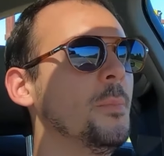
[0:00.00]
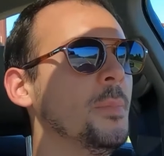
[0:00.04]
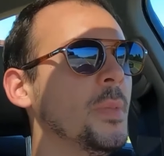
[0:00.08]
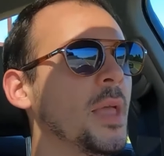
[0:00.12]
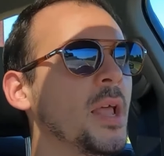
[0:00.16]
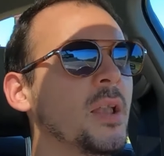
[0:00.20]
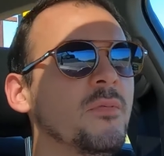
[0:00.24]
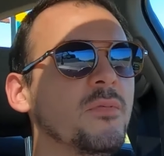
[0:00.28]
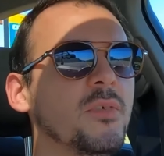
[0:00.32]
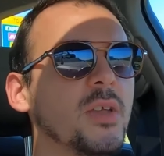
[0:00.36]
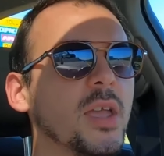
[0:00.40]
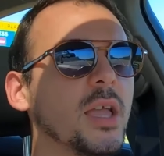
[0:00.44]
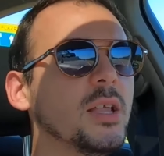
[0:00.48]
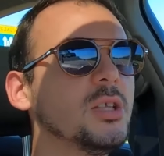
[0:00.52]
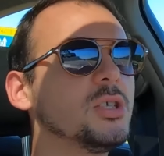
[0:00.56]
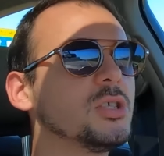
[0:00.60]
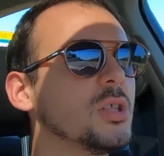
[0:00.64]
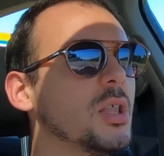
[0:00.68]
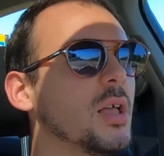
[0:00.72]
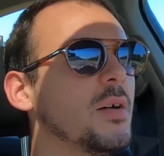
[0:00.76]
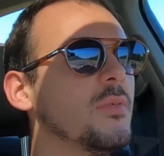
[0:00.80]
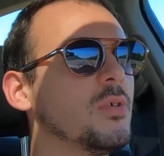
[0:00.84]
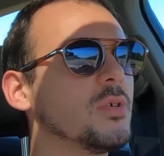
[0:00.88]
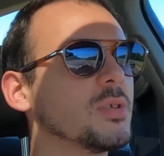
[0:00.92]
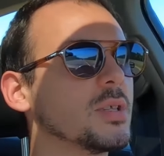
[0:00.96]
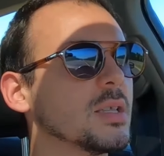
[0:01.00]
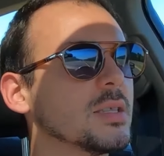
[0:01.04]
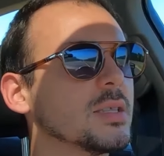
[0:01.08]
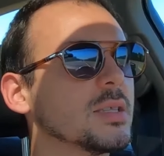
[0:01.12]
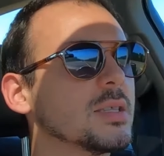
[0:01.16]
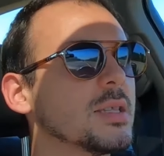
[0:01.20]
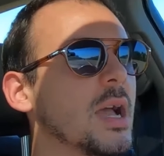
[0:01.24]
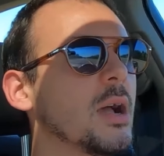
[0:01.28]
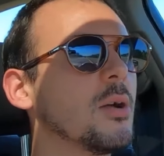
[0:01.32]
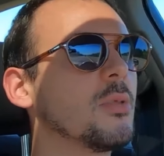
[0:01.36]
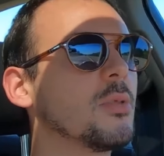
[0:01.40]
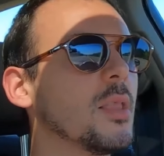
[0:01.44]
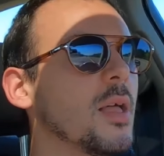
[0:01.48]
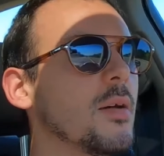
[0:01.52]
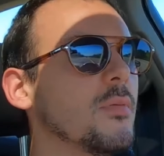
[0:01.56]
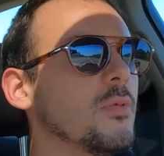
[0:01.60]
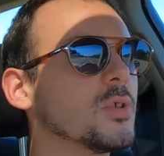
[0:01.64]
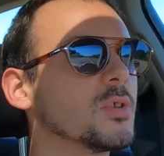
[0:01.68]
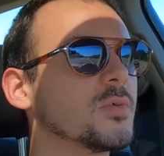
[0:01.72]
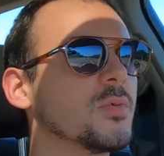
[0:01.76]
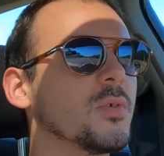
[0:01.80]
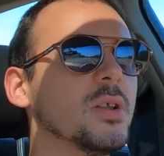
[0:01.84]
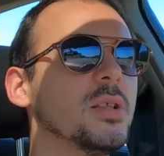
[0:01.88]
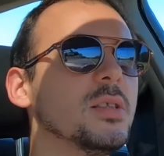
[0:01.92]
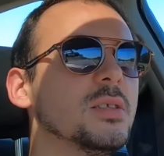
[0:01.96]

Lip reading: NVH levels and sound levels for